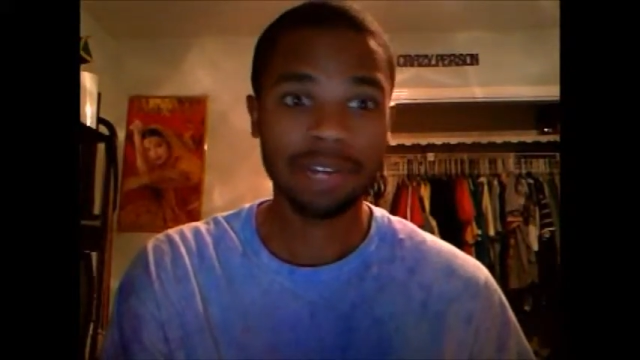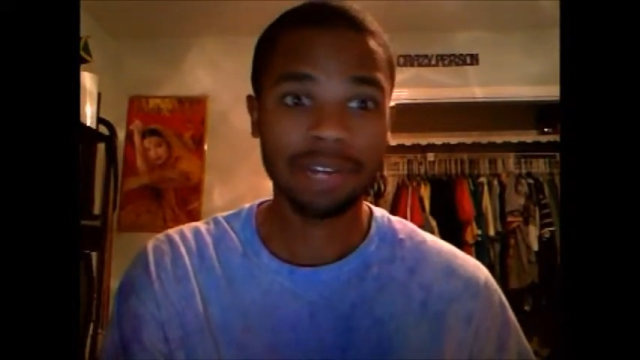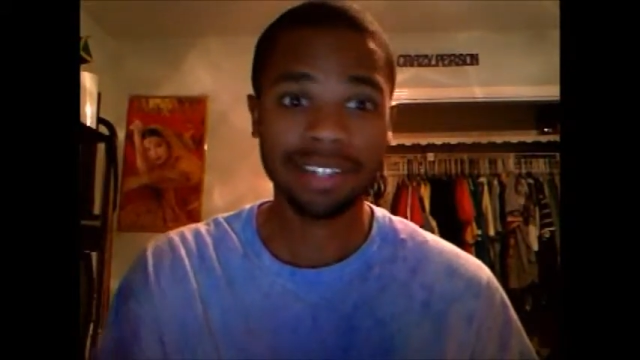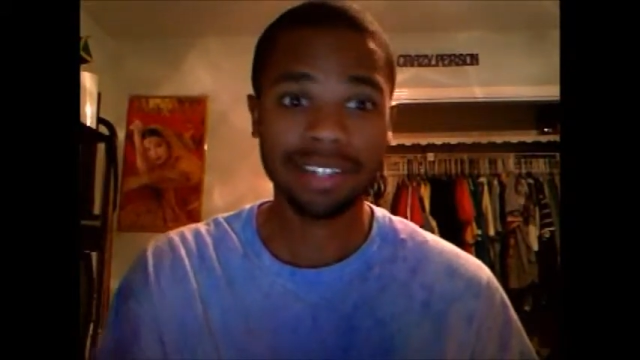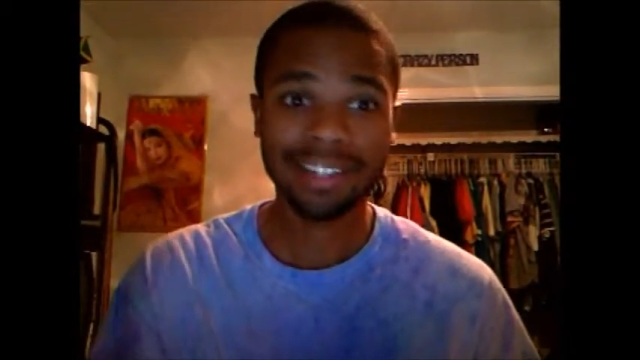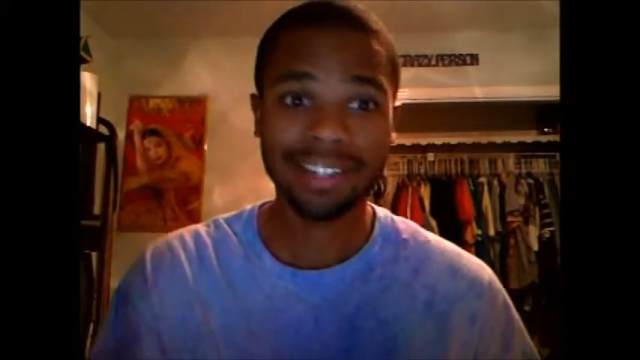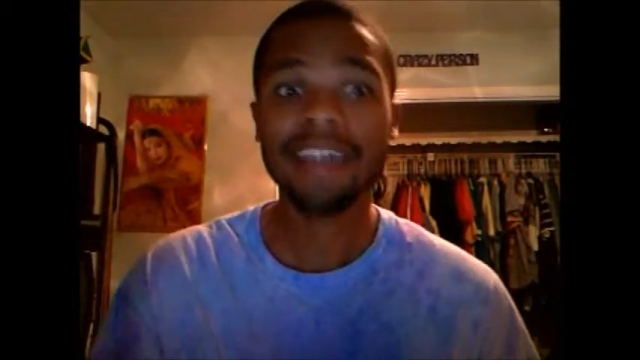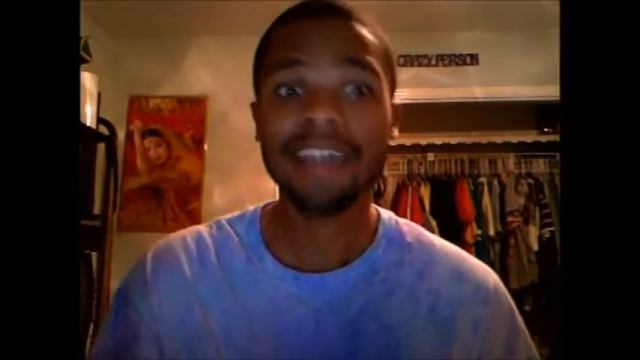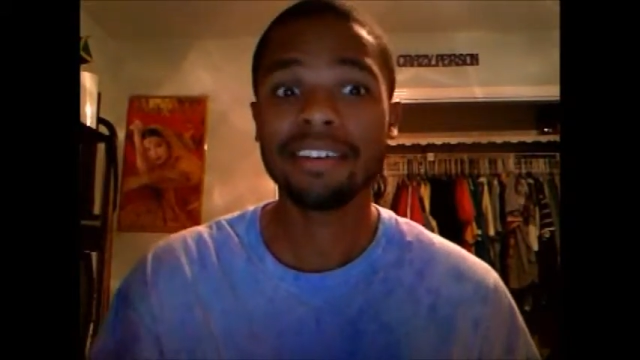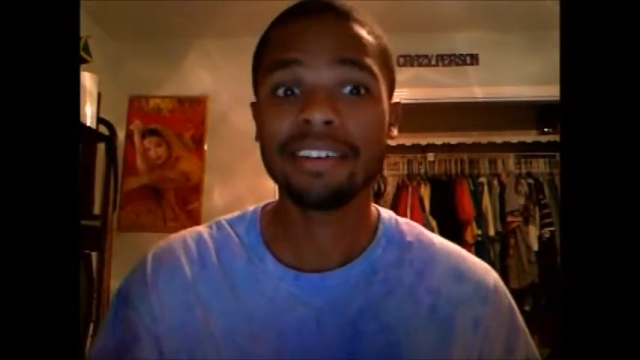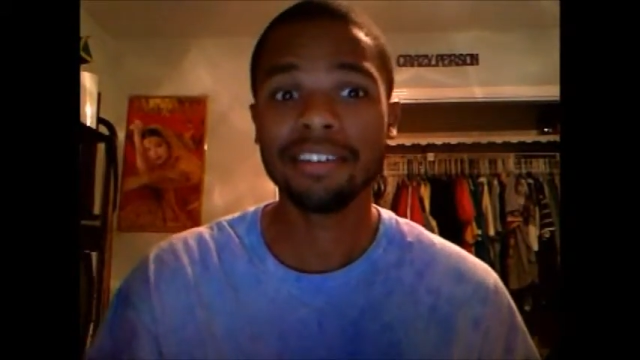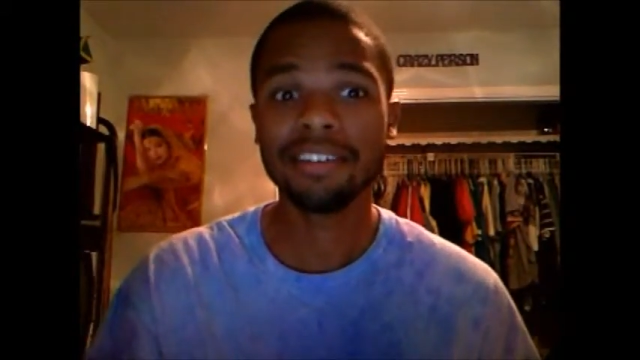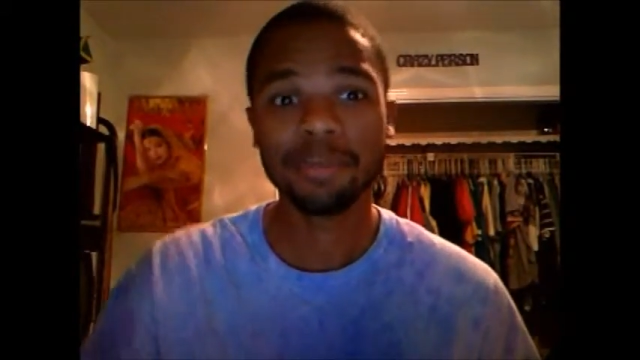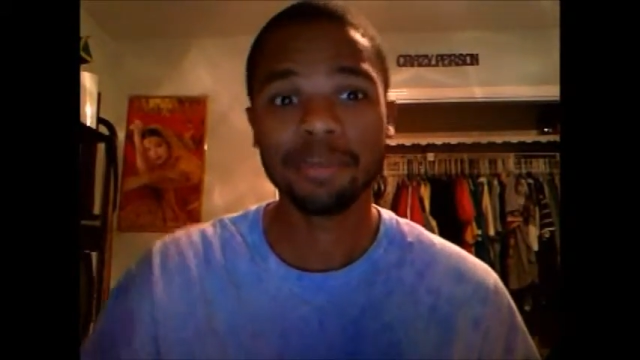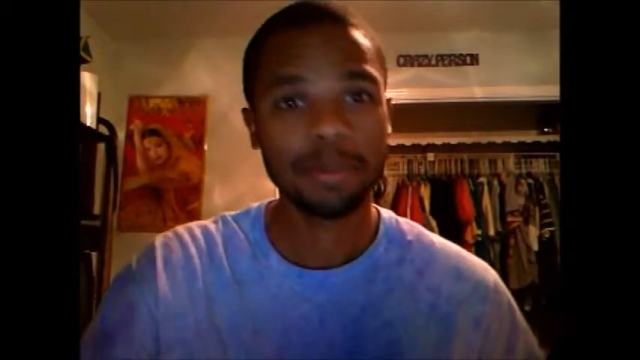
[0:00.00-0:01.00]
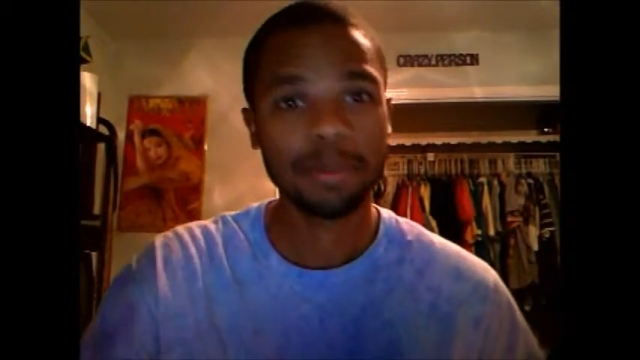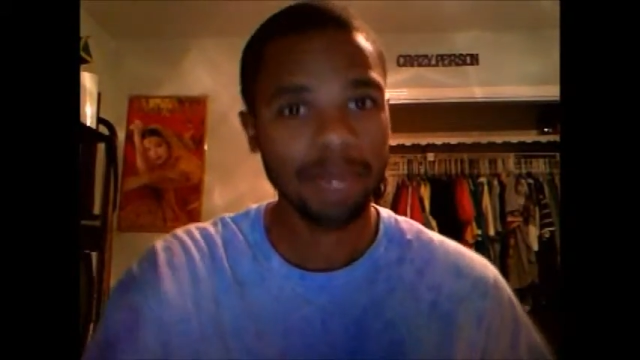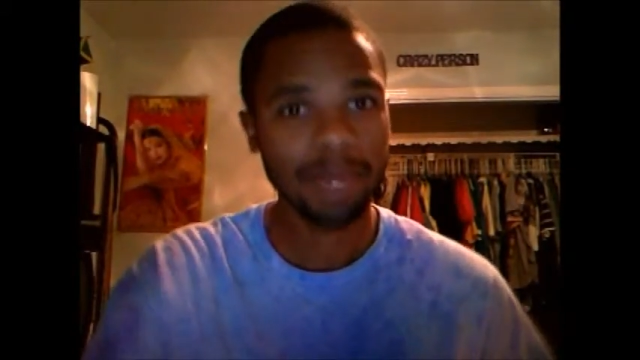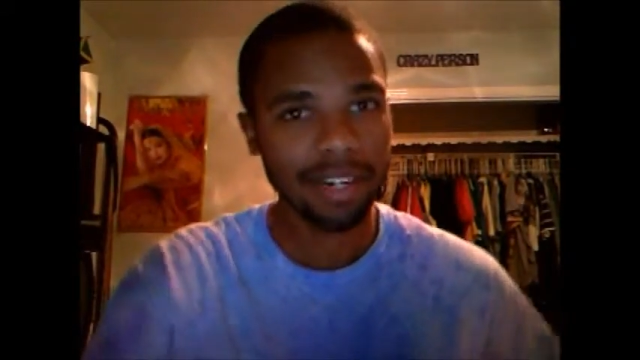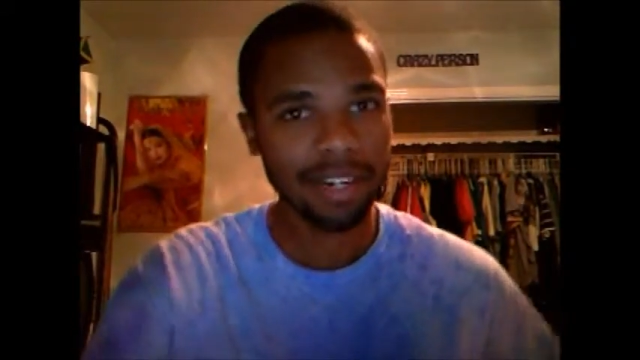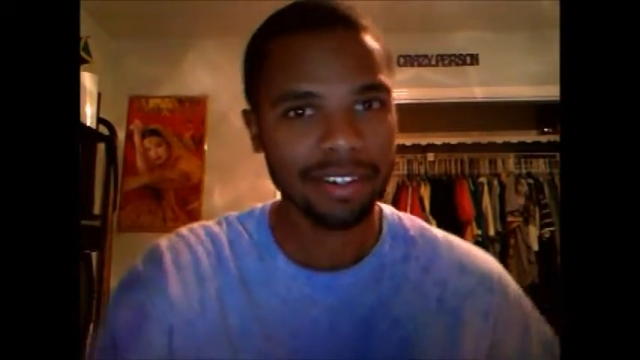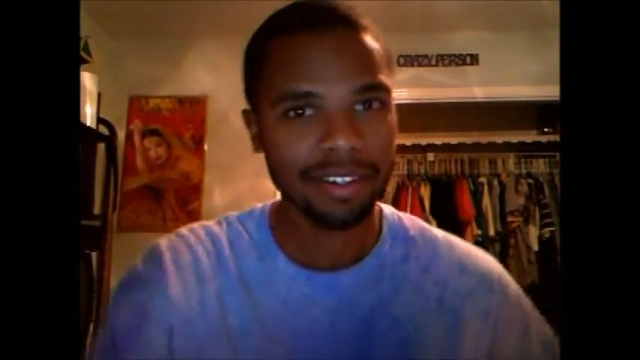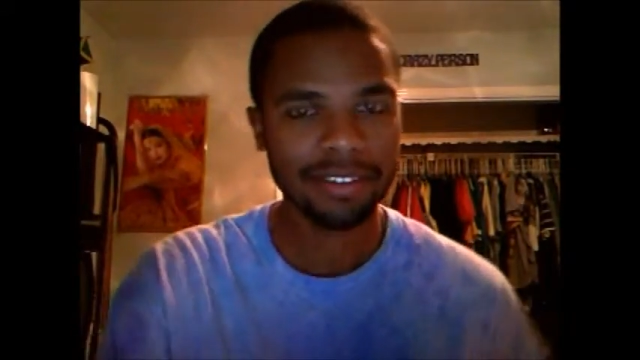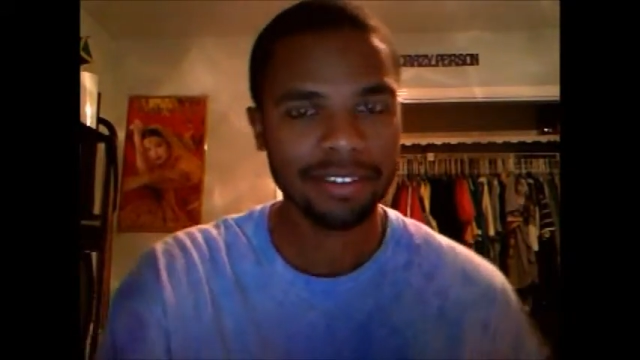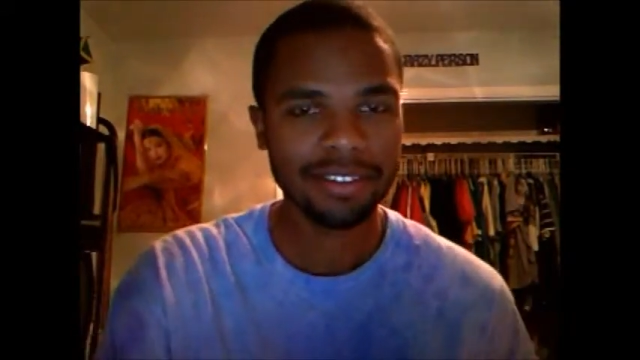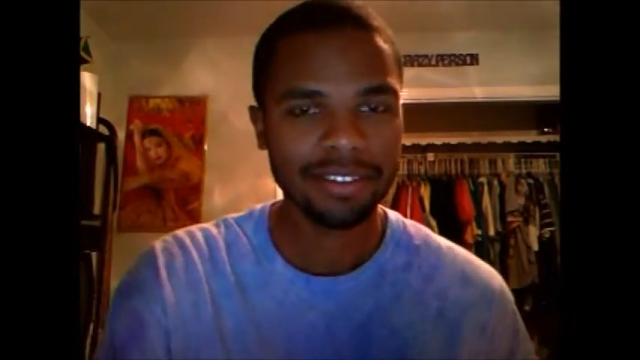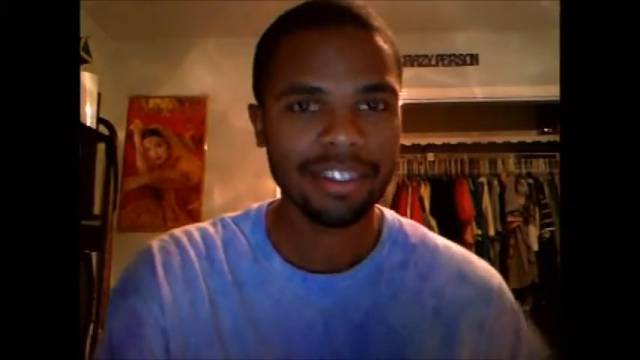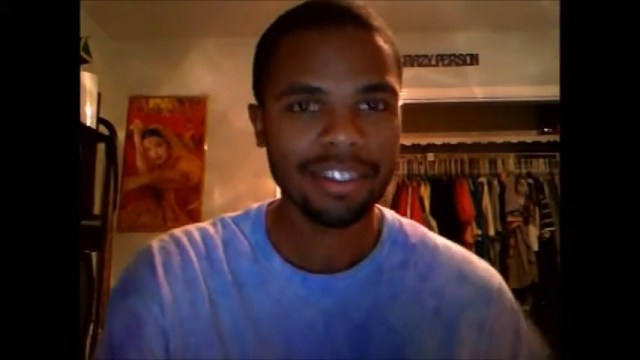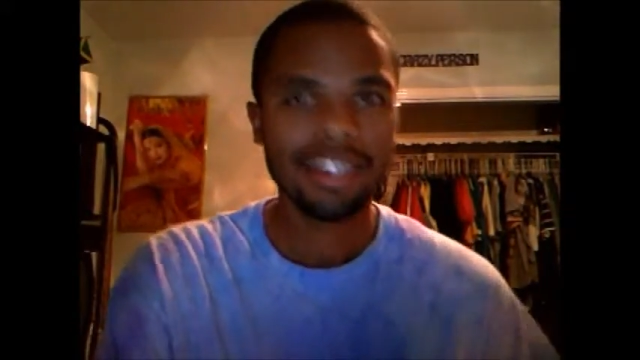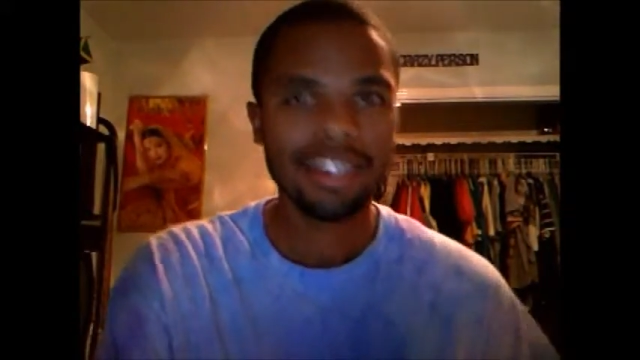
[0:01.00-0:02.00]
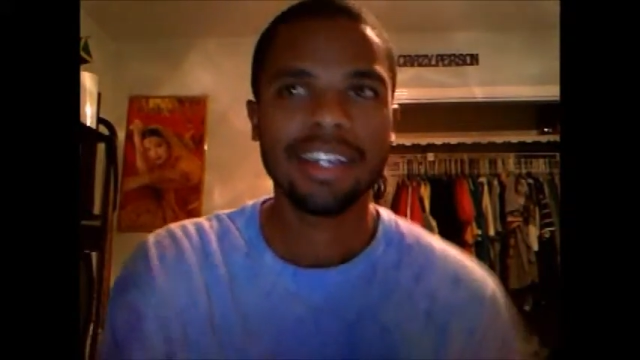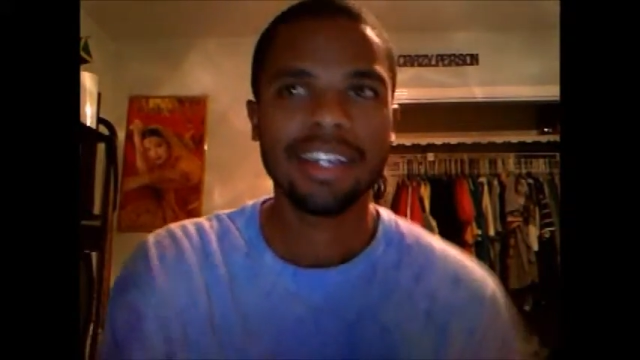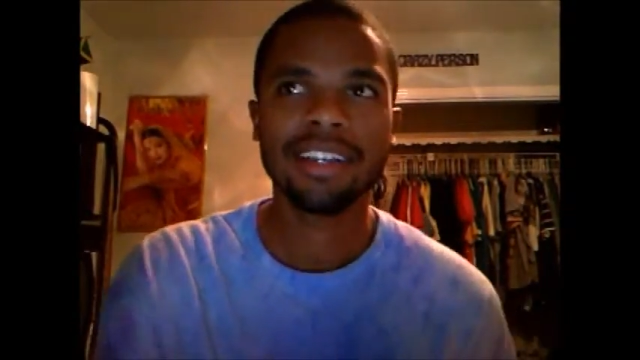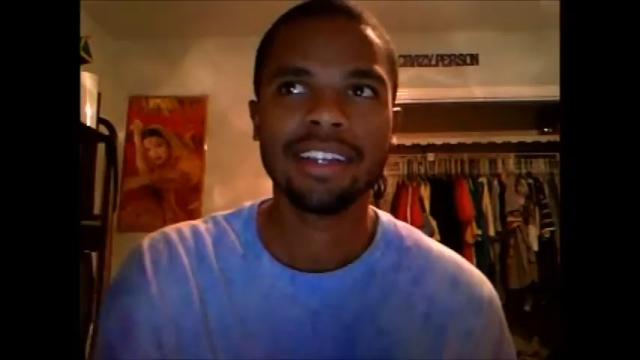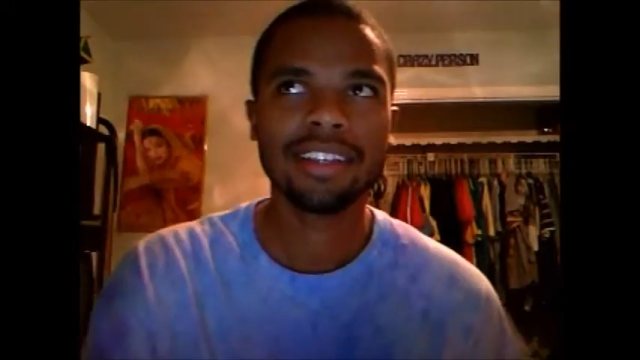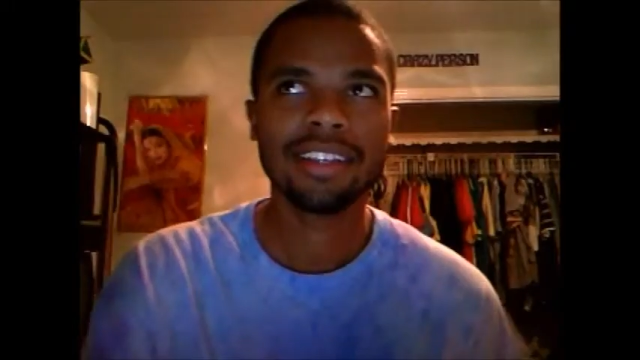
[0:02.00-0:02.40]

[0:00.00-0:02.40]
sat on one pair, and